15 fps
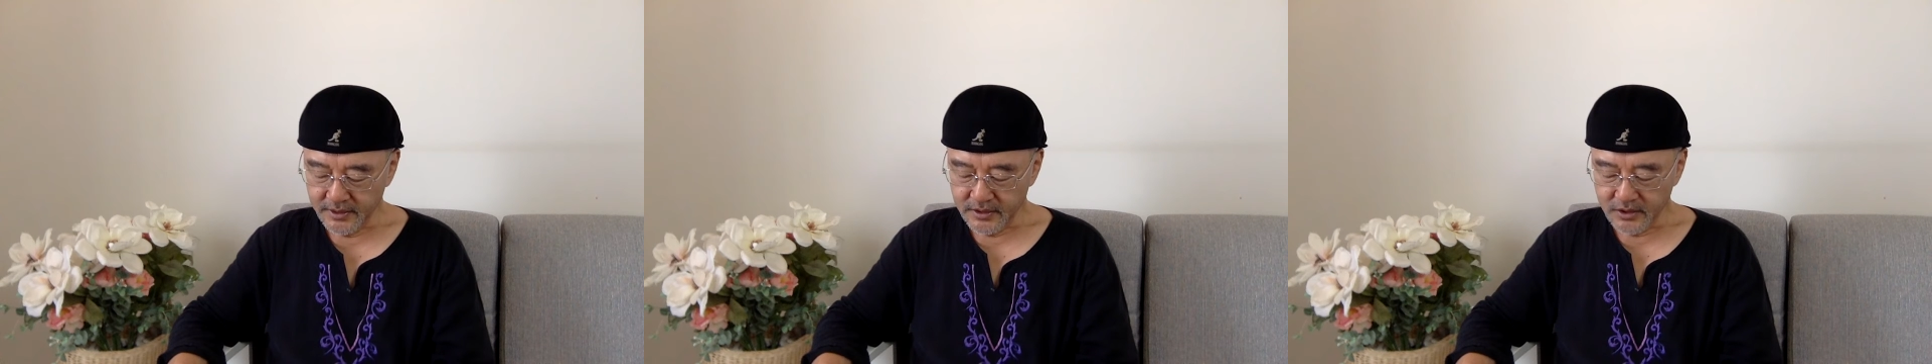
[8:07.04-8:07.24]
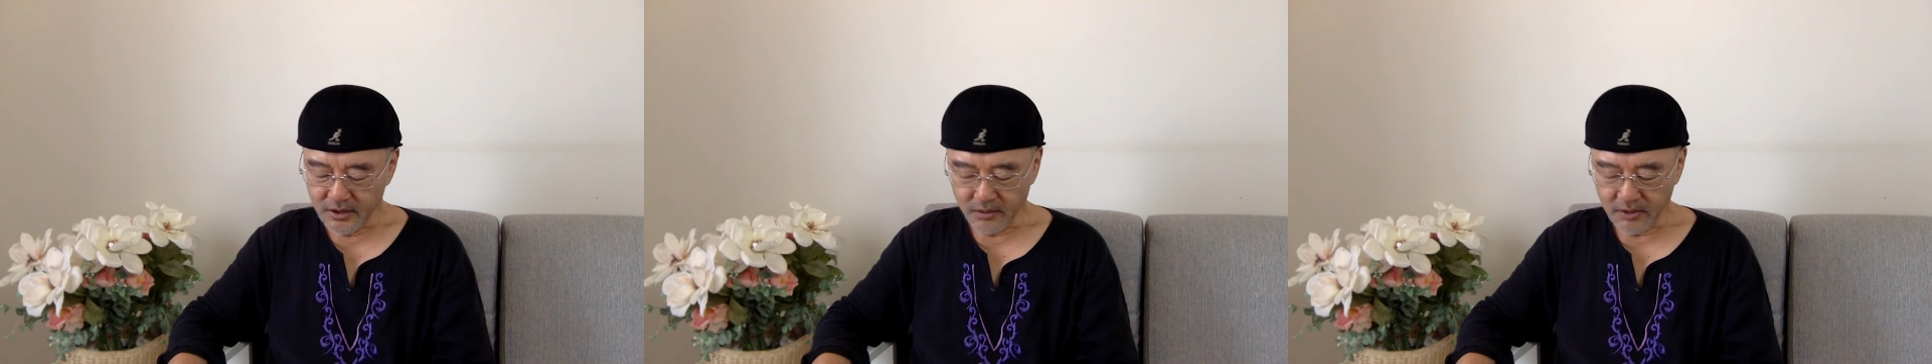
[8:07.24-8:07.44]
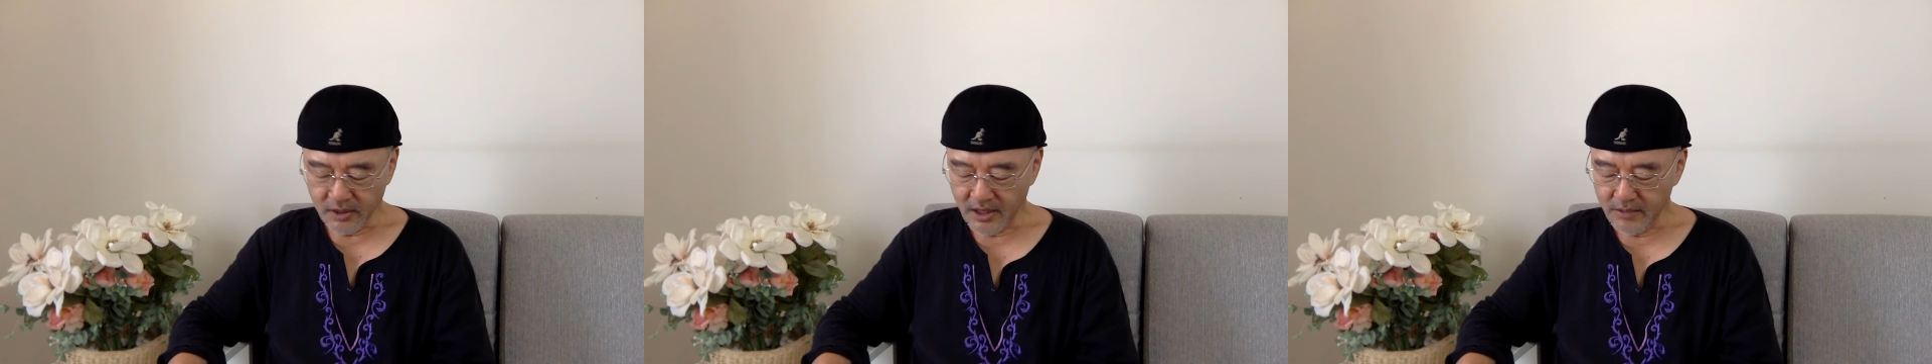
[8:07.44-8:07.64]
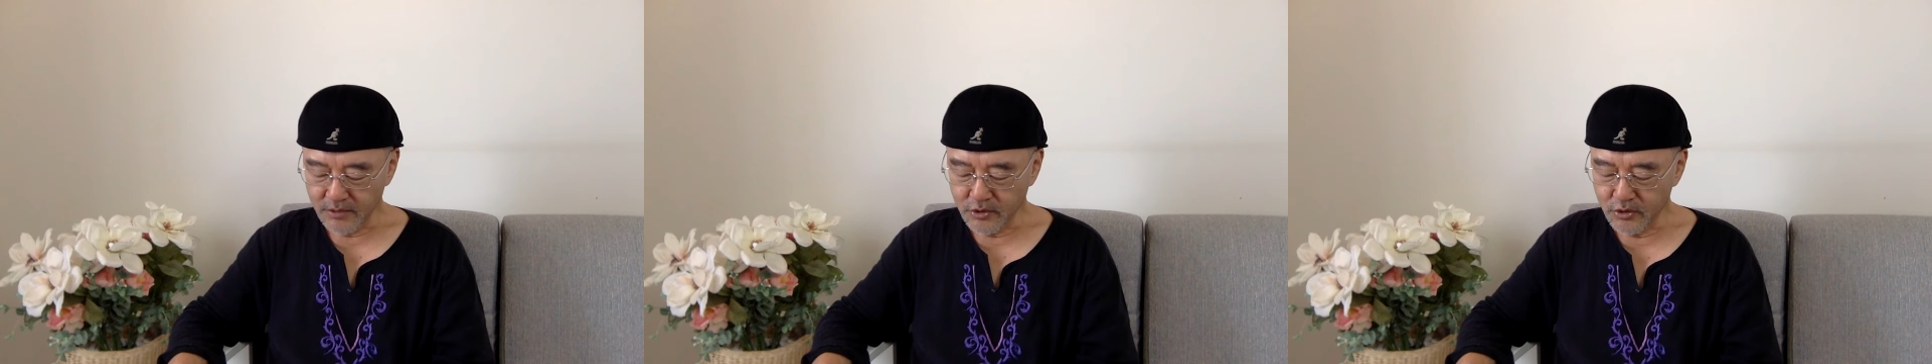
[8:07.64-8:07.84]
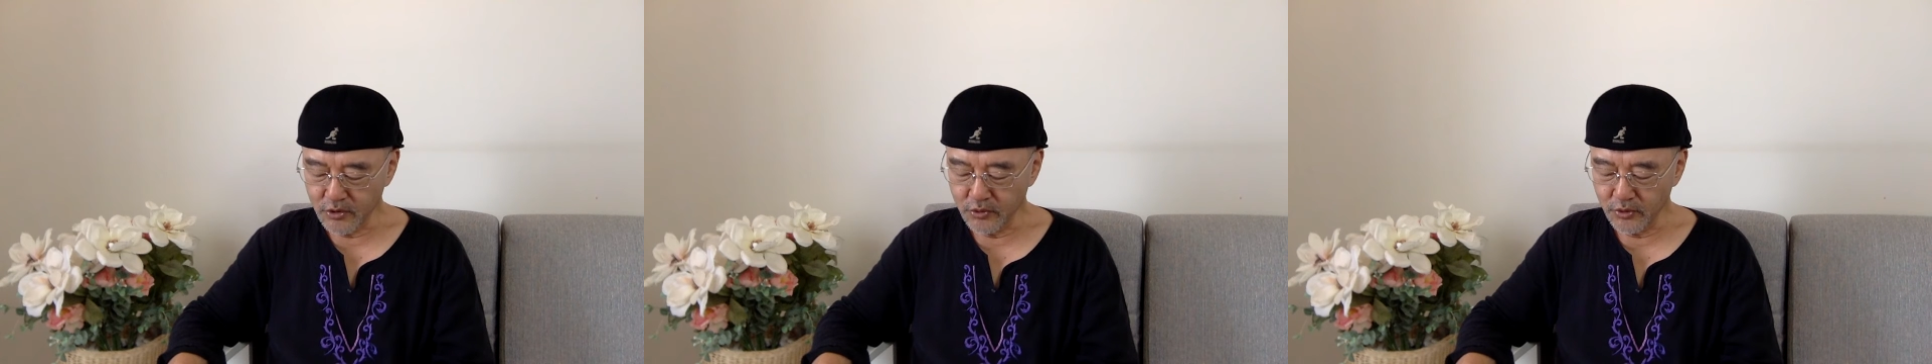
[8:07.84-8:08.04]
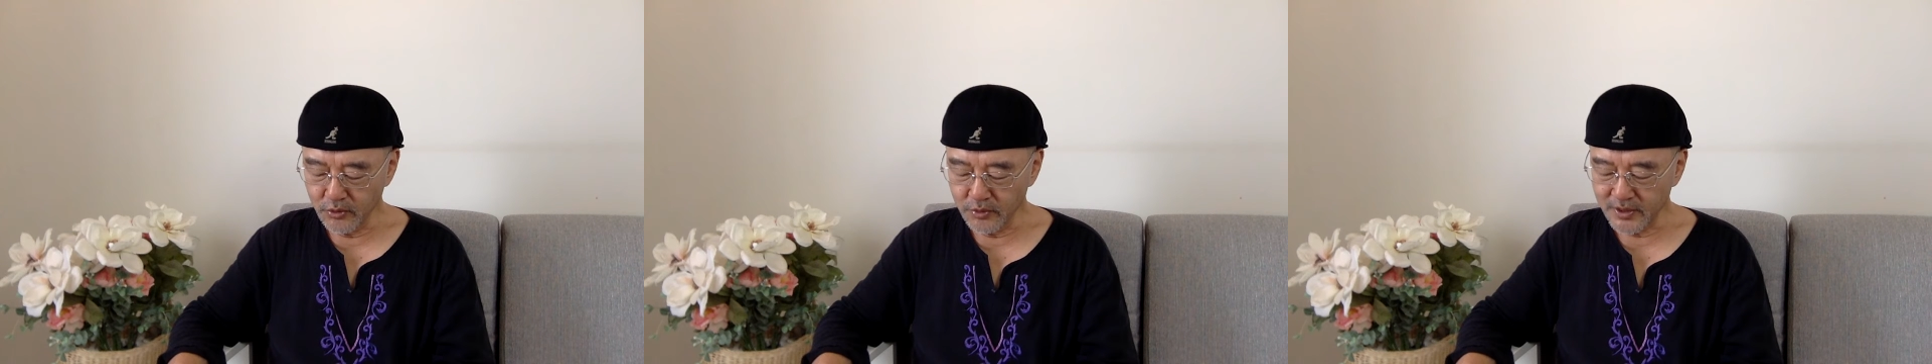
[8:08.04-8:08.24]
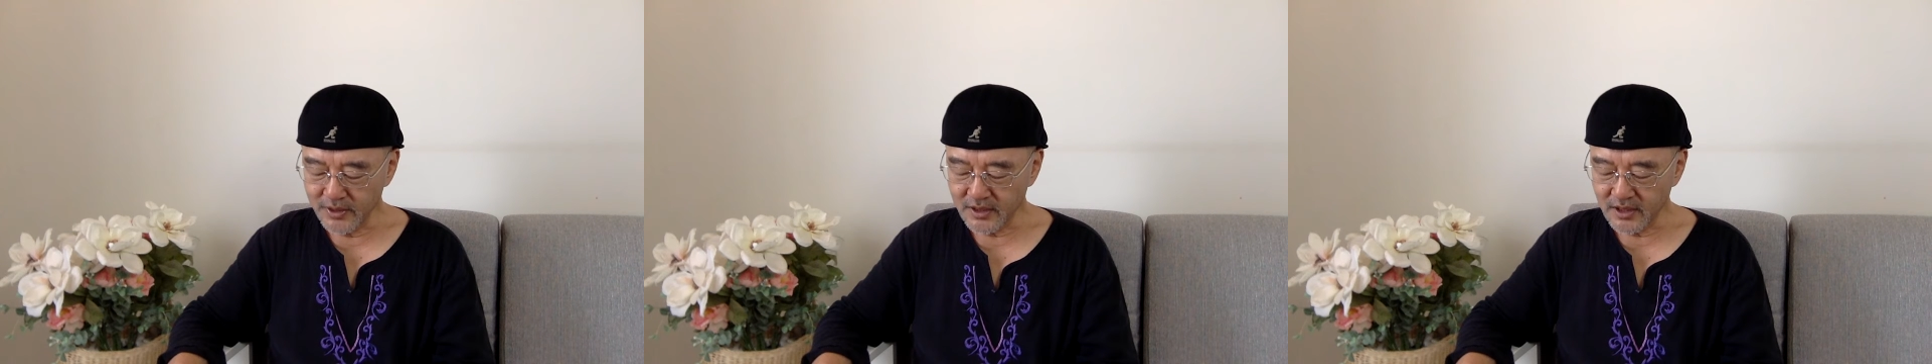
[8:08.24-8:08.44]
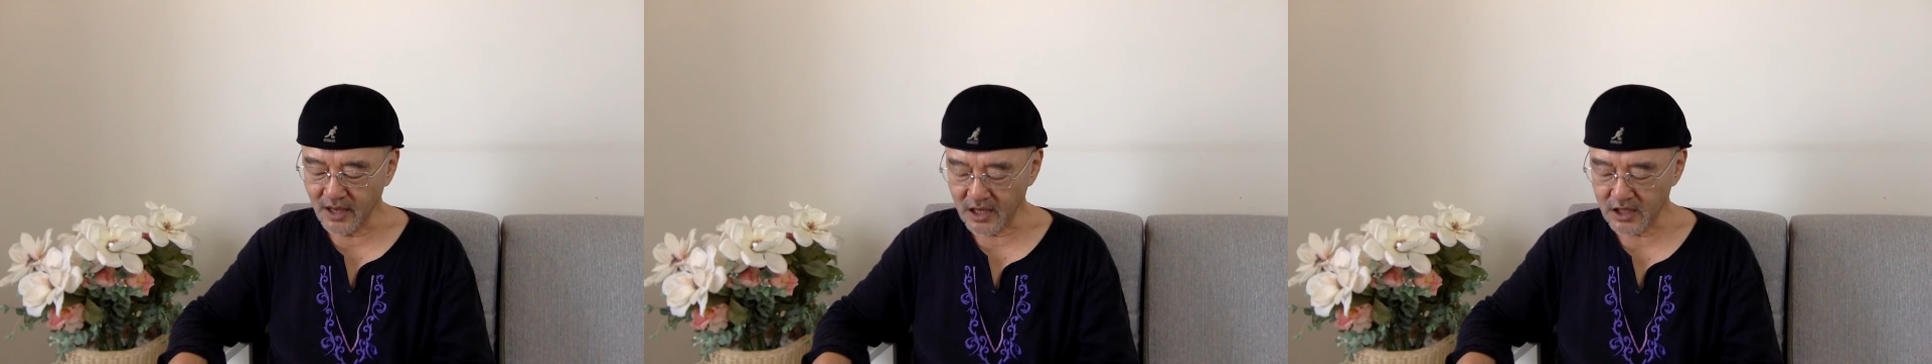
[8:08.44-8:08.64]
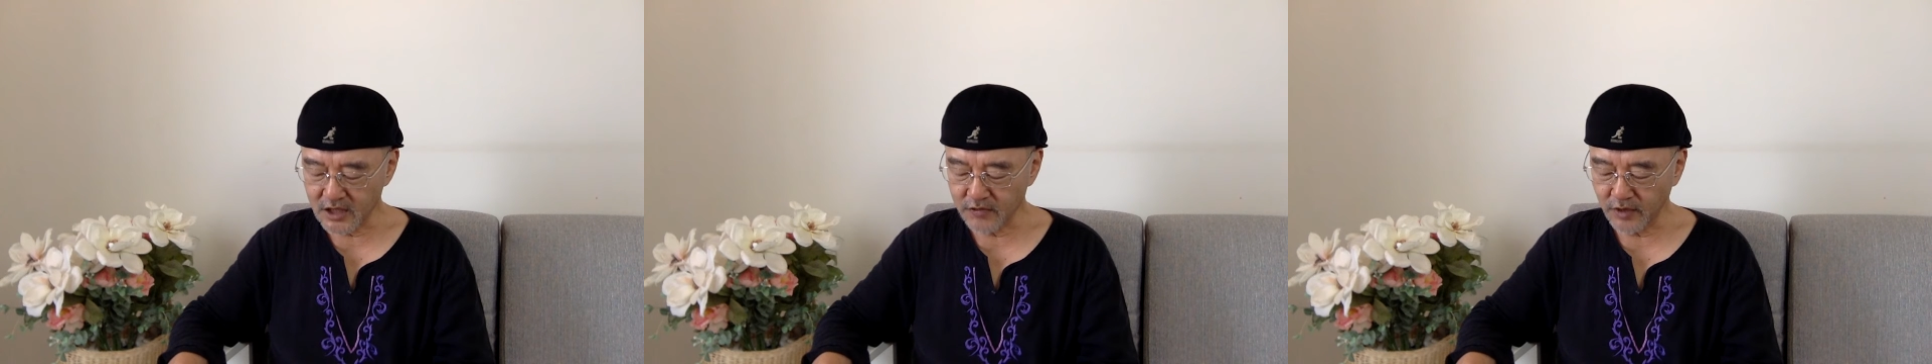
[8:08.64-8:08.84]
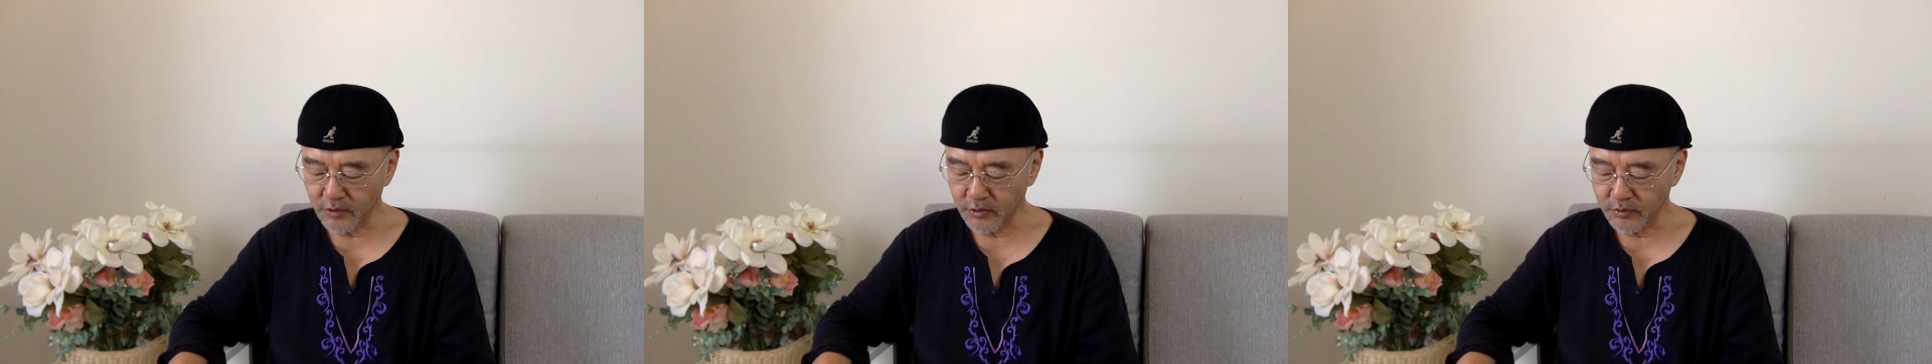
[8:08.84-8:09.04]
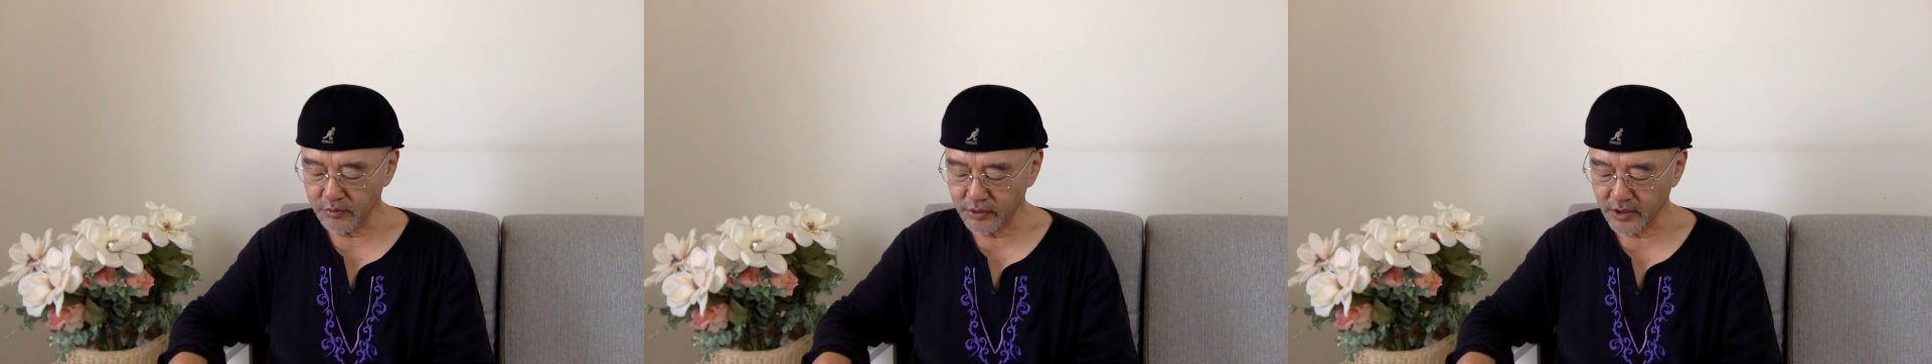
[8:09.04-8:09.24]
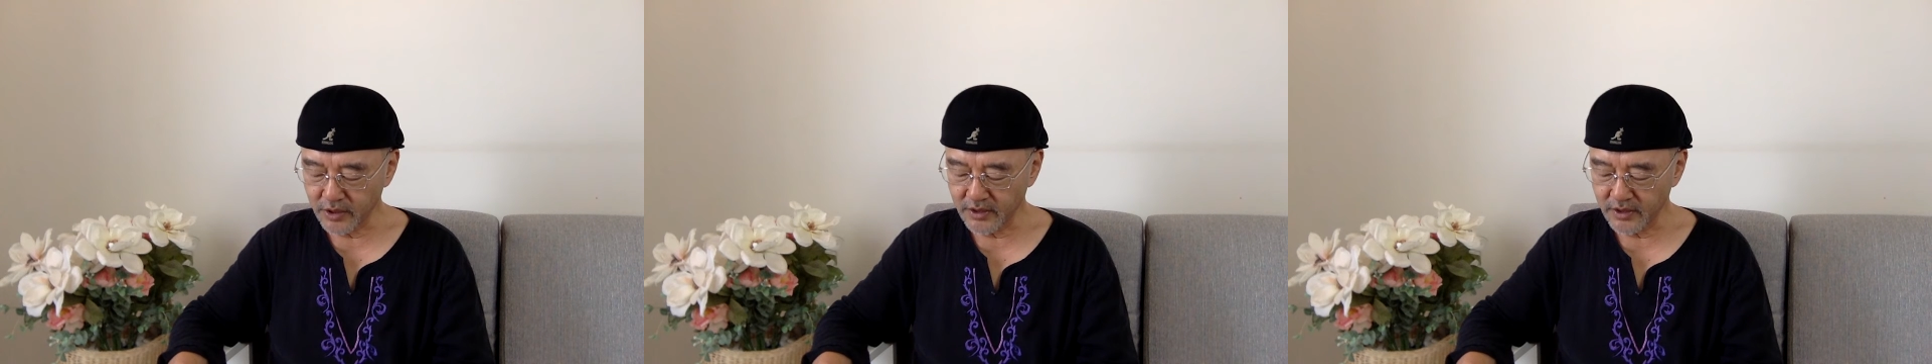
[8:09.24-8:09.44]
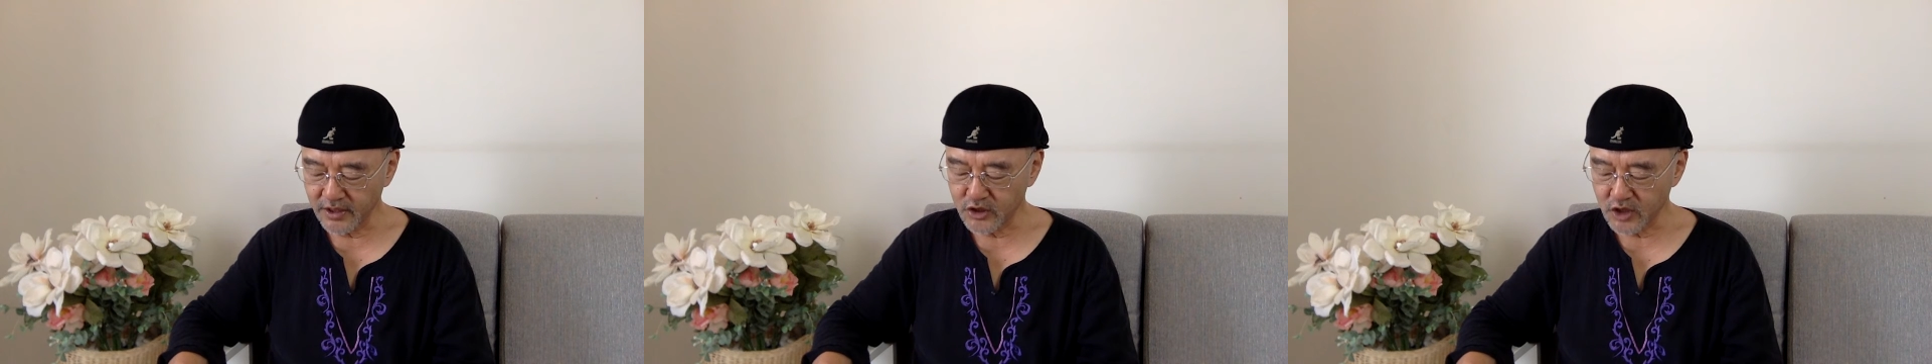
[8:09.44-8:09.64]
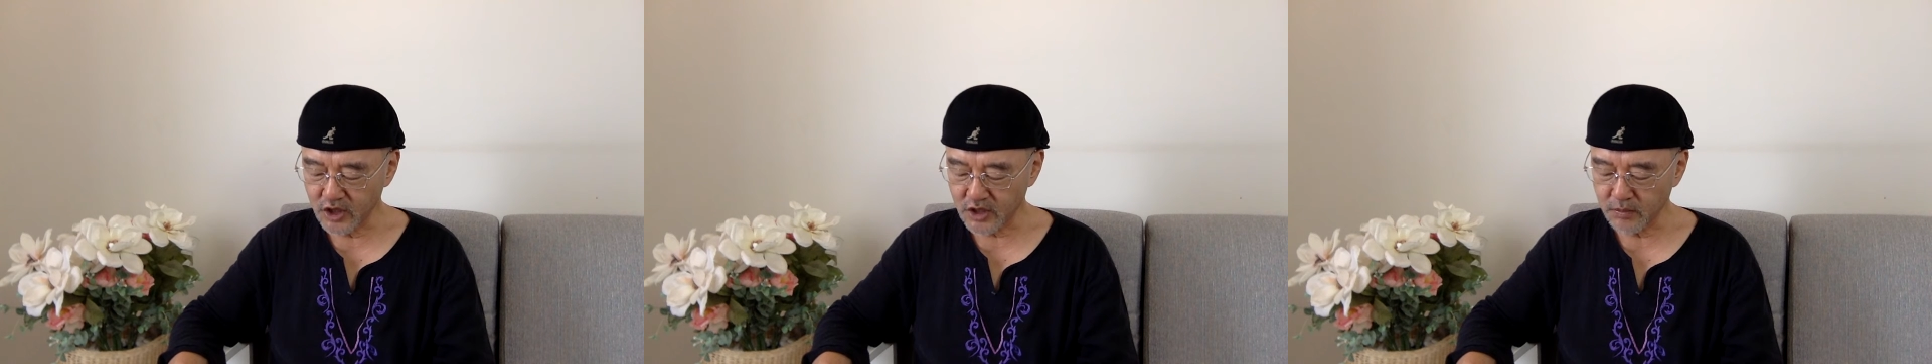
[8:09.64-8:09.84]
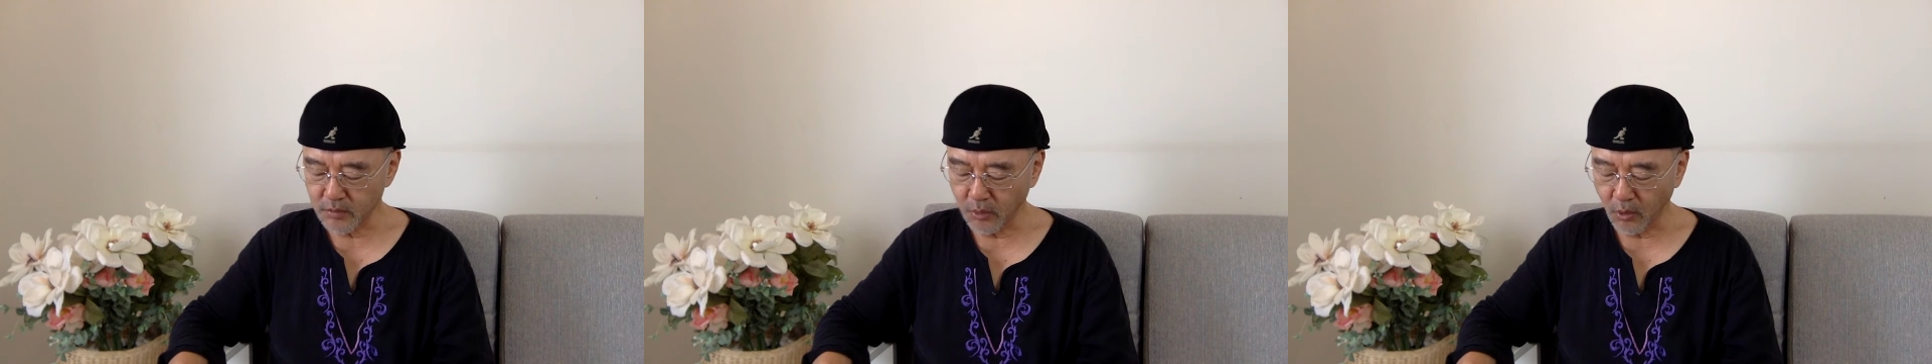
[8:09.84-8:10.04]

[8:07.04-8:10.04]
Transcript: Sometimes you will be satisfied with prayer that just